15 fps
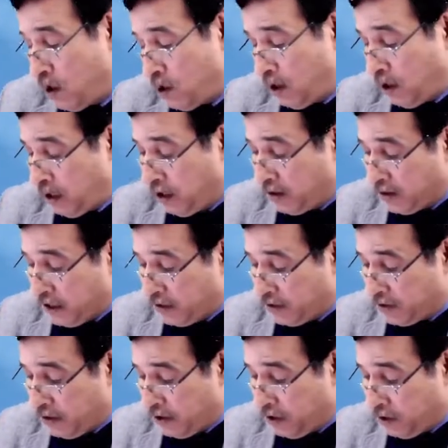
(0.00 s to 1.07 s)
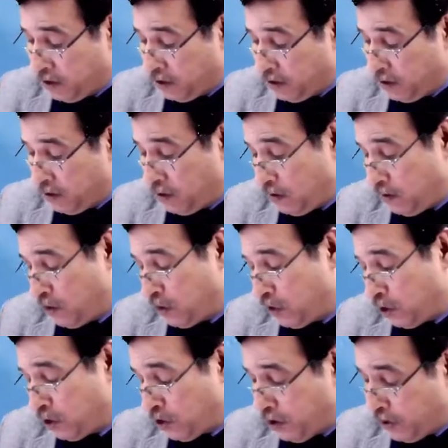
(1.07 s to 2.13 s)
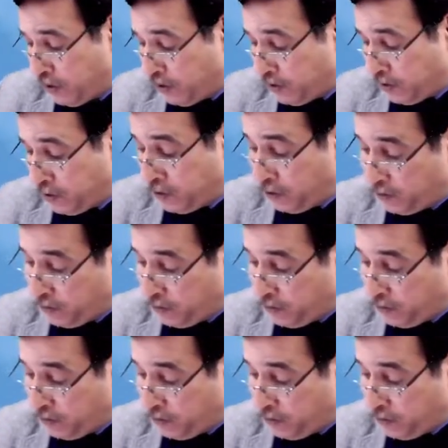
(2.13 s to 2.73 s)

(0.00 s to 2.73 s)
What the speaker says: As I said, shares,